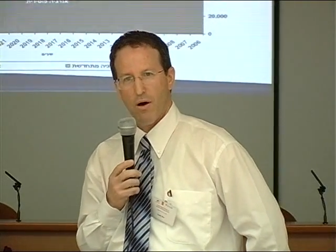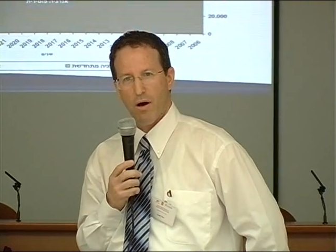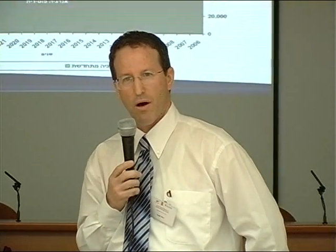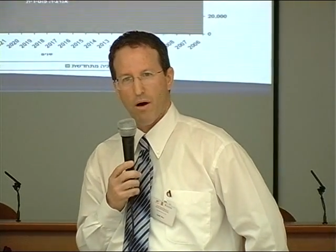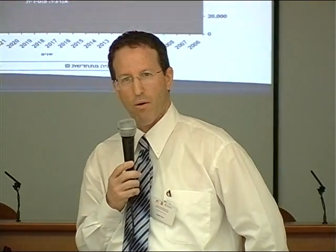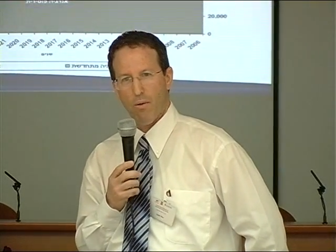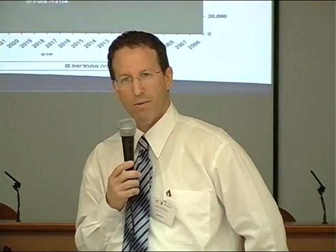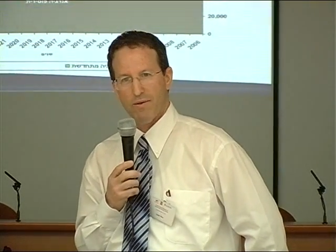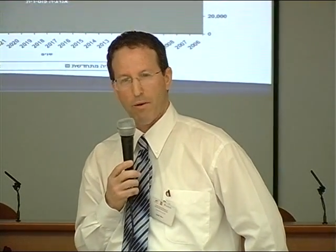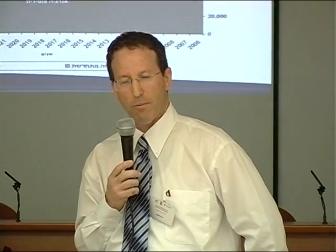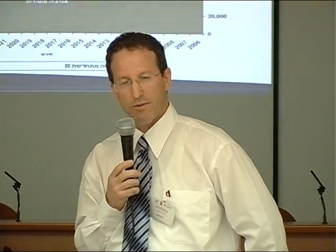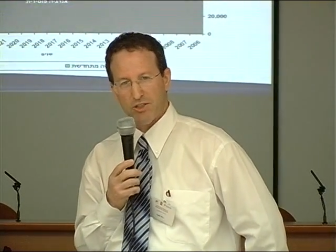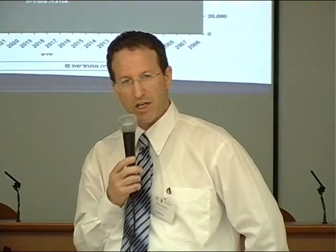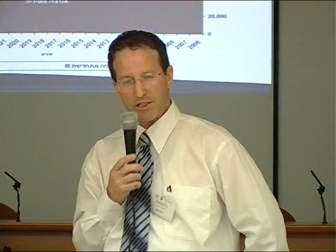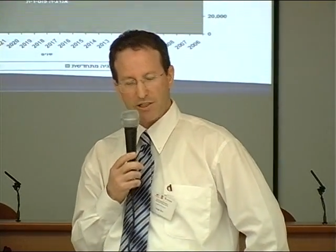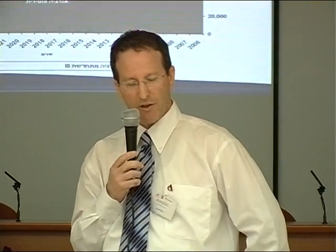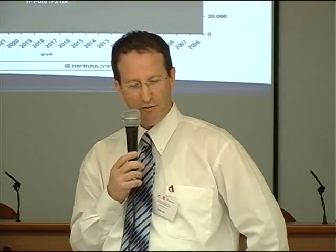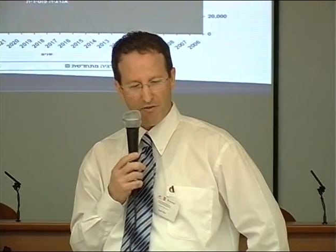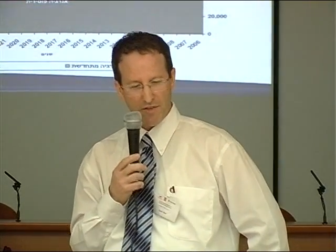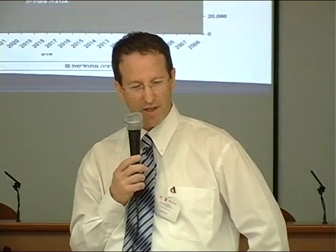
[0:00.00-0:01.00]
uh, or the
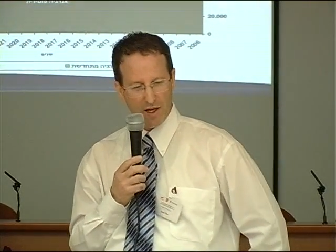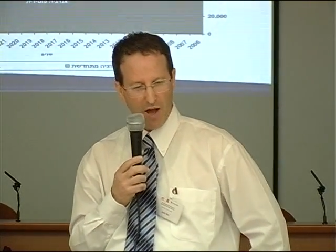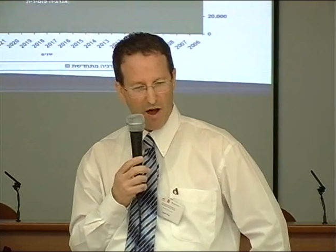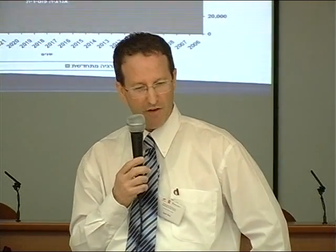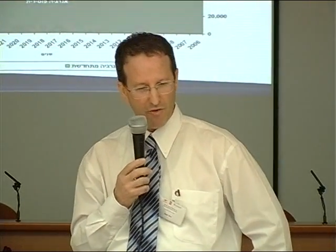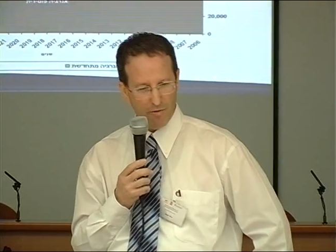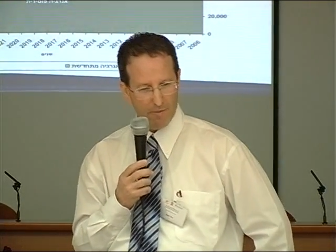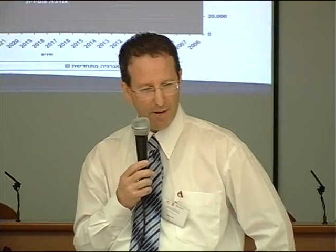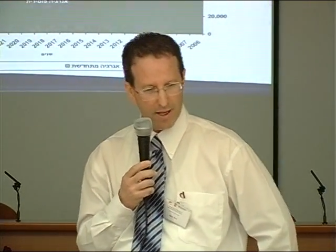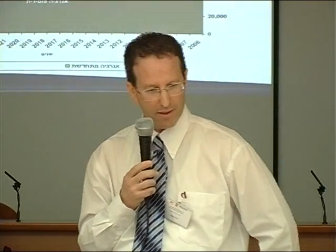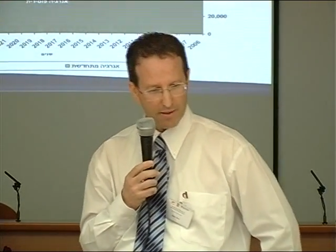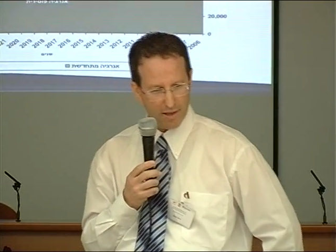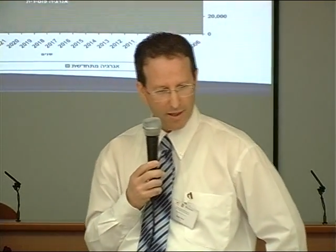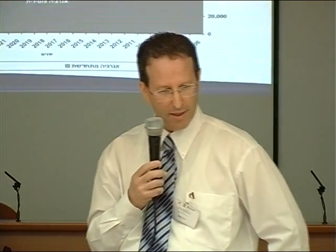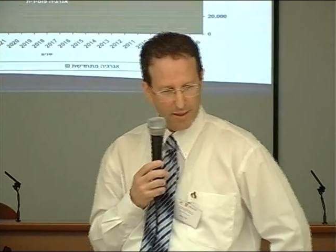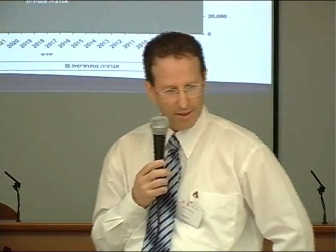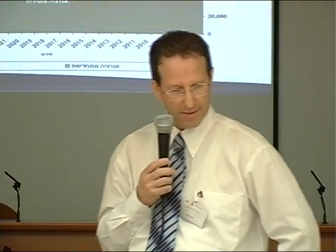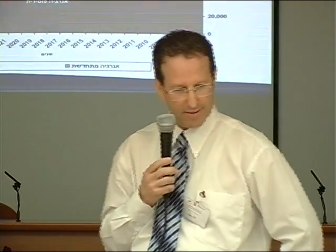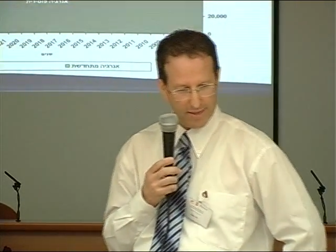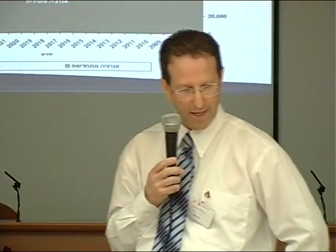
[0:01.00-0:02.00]
objective of the
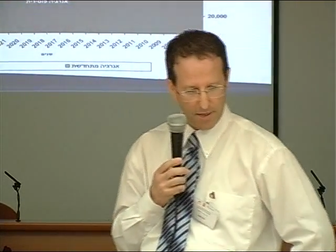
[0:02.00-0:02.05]
government,